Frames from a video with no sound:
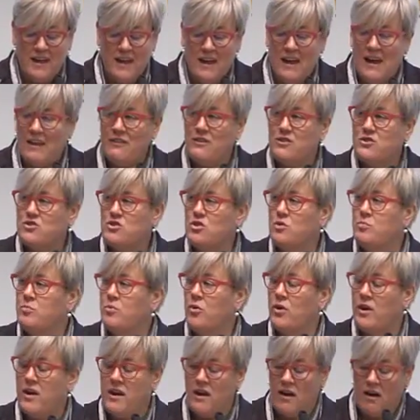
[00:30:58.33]
and the
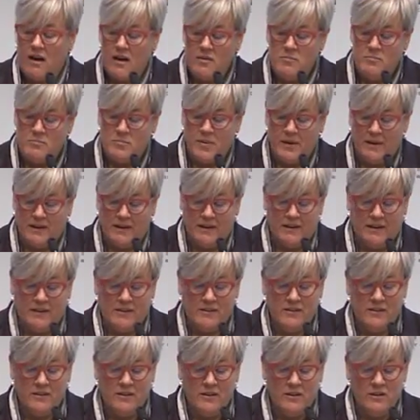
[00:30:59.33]
2.9 billion
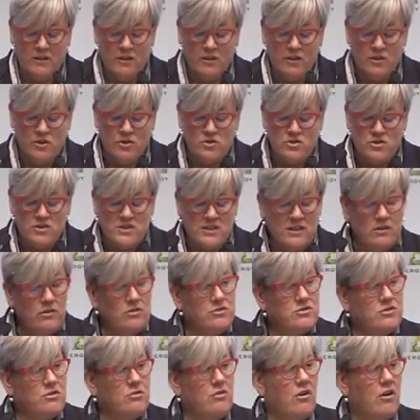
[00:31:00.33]
who still
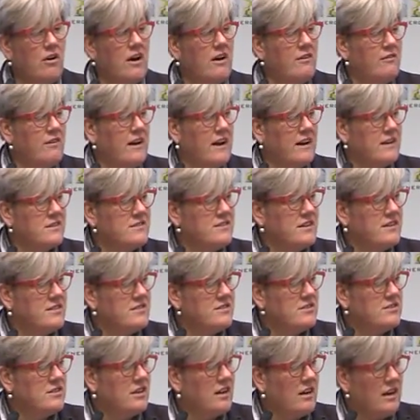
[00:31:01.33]
do not have access
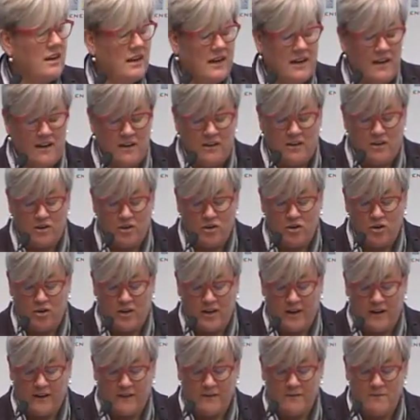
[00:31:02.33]
to clean
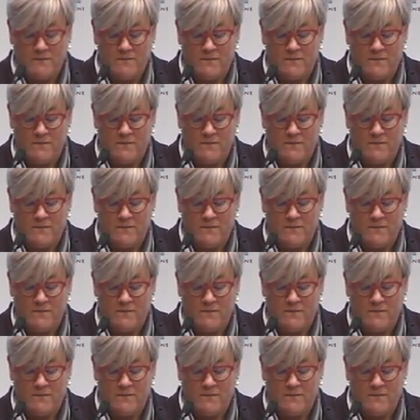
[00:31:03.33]
cooking.